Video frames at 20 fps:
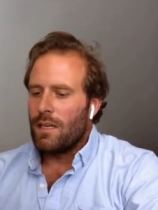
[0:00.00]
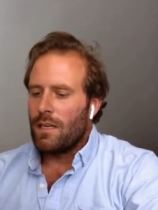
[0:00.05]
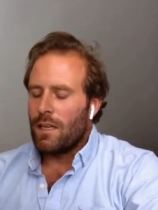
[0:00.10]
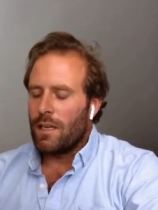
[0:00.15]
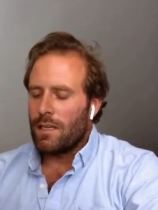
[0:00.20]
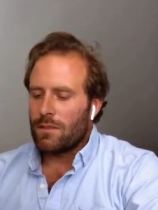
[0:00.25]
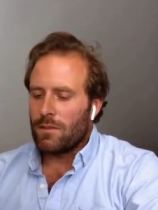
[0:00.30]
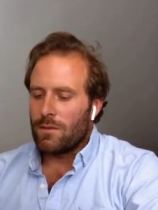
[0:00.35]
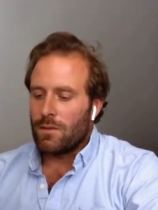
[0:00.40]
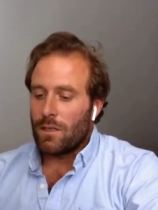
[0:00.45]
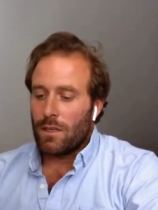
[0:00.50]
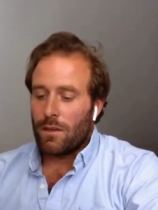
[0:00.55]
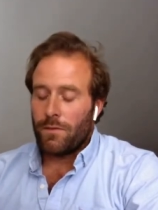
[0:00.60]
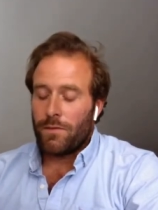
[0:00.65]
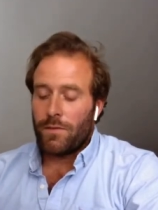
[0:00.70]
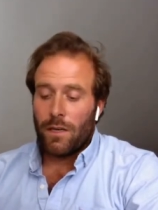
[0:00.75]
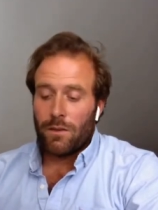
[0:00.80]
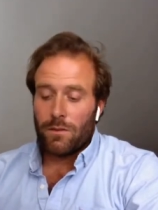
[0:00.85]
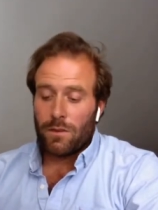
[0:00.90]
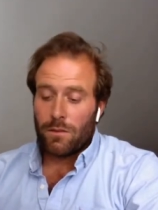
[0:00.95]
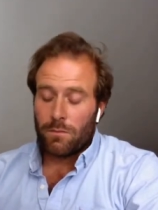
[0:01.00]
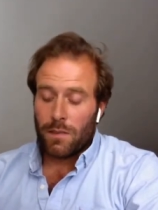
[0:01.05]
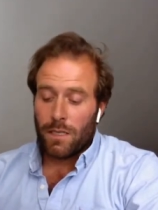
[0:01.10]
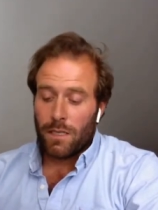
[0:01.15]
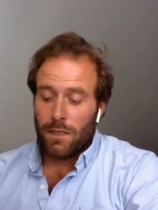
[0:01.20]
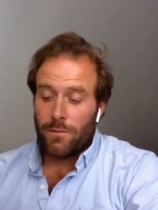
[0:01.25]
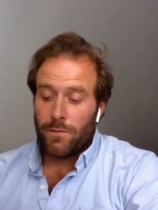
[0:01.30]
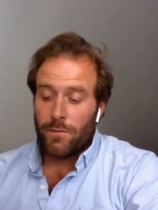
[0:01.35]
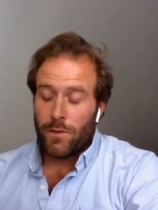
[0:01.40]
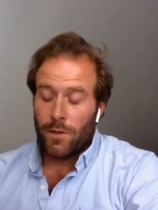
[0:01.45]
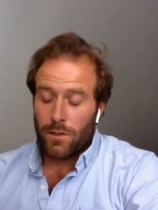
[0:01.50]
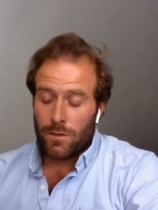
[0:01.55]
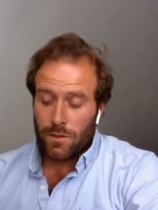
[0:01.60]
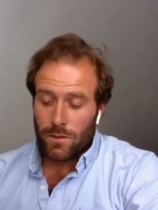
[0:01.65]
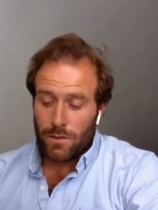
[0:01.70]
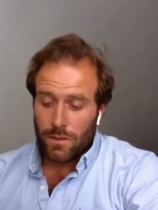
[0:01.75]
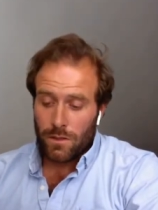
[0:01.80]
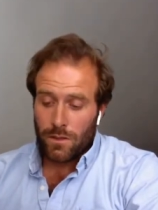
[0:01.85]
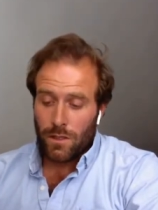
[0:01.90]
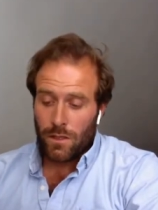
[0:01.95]
Later on, I founded my
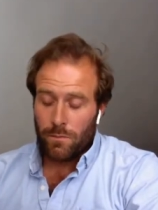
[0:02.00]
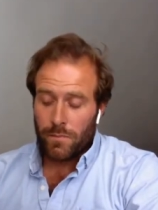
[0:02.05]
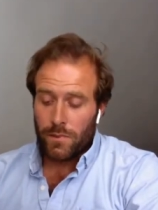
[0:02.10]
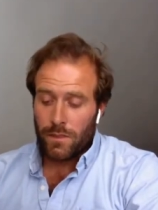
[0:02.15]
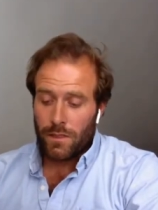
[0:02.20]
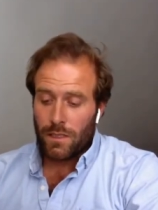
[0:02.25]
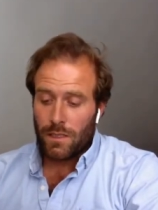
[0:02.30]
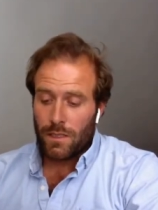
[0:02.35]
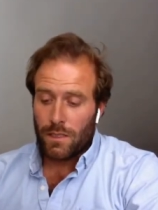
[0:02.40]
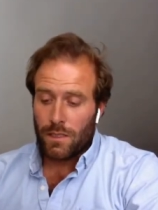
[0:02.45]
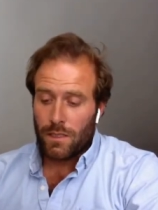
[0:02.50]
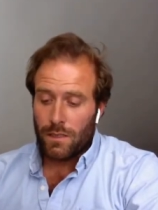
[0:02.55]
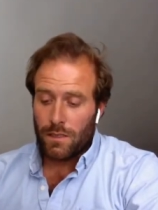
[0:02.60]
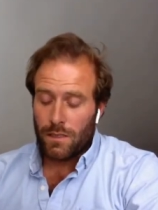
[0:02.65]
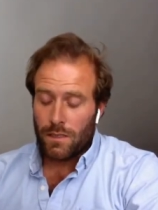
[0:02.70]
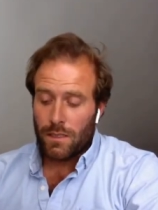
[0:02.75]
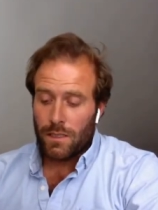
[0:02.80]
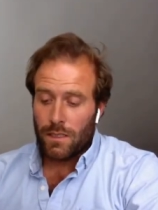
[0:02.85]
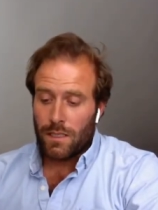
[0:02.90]
first company.